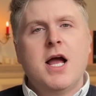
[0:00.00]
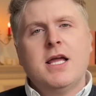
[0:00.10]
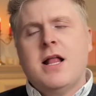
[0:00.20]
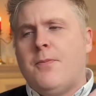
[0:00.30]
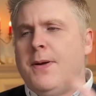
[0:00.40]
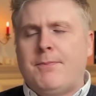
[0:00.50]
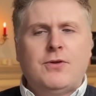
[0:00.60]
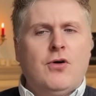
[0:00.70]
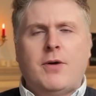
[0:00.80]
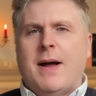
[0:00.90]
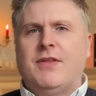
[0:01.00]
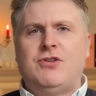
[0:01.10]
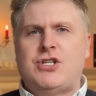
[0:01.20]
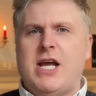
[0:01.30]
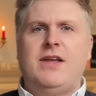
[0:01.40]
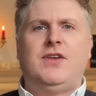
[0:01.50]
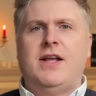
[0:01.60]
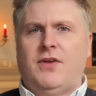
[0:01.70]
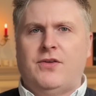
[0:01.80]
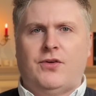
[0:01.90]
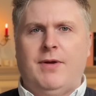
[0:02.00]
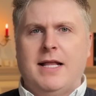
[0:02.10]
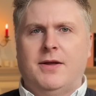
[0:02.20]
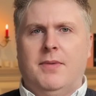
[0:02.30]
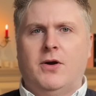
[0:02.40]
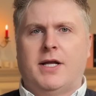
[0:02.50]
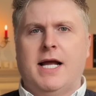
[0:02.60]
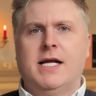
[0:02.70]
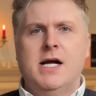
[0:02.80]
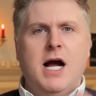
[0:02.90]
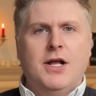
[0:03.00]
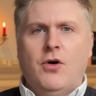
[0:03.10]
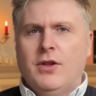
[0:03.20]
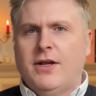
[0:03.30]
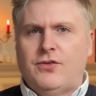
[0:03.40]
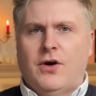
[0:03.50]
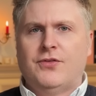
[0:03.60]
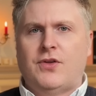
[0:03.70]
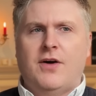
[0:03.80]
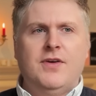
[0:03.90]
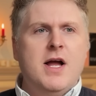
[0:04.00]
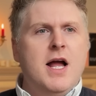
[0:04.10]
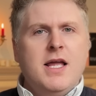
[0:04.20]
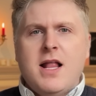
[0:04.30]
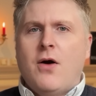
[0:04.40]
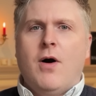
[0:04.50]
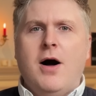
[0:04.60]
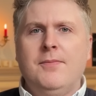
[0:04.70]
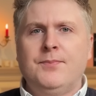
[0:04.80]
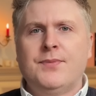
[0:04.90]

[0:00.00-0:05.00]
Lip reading: You know, people talk about this cheese-eating surrender monkey and all this sort of stuff. You know what?